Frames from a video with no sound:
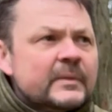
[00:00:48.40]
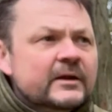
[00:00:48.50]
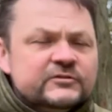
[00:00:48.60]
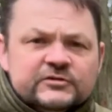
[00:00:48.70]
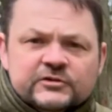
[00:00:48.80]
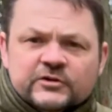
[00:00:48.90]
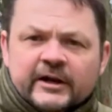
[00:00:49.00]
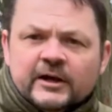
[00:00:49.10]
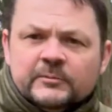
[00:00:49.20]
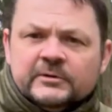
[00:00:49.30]
just to try and
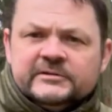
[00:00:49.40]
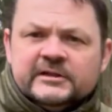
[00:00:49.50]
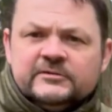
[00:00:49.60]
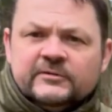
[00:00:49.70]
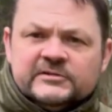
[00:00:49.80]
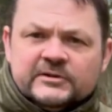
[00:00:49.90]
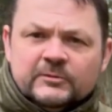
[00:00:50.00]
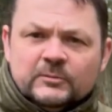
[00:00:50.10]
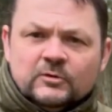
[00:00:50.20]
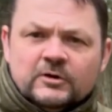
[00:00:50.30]
help you identify some of
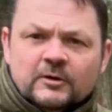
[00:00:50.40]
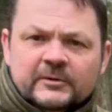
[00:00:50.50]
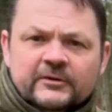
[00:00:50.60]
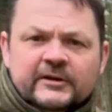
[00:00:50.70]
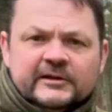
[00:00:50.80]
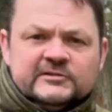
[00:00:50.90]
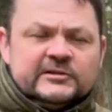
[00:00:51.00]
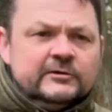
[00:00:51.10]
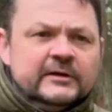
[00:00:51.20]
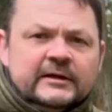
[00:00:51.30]
the more common things.
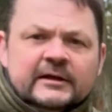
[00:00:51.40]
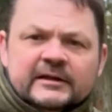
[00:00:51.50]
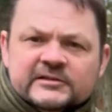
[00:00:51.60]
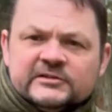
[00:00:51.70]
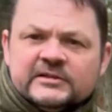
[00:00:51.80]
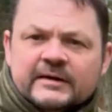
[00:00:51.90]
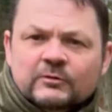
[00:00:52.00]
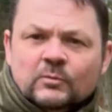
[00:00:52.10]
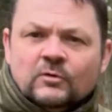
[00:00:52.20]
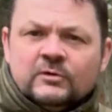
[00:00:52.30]
So let's just have a
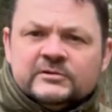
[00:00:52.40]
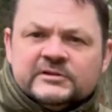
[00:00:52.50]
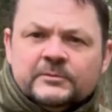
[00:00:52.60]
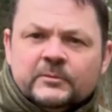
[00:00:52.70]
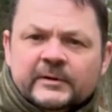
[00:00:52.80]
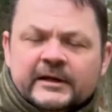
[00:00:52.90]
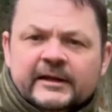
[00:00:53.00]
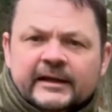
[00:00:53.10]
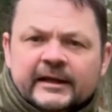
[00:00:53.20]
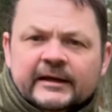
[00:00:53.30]
walk, see what we can
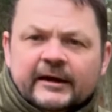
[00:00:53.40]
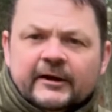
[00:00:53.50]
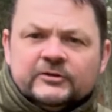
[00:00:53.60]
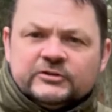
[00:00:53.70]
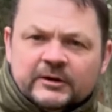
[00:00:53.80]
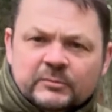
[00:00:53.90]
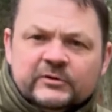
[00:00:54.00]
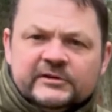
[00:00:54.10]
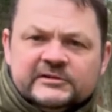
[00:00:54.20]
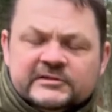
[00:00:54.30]
hear, and I'll try and
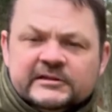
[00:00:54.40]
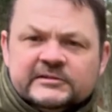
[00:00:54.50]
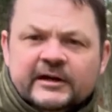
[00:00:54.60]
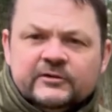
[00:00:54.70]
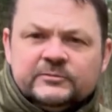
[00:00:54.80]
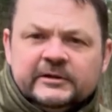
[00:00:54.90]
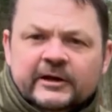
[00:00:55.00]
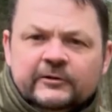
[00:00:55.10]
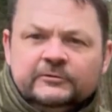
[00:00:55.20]
point these things out as we go.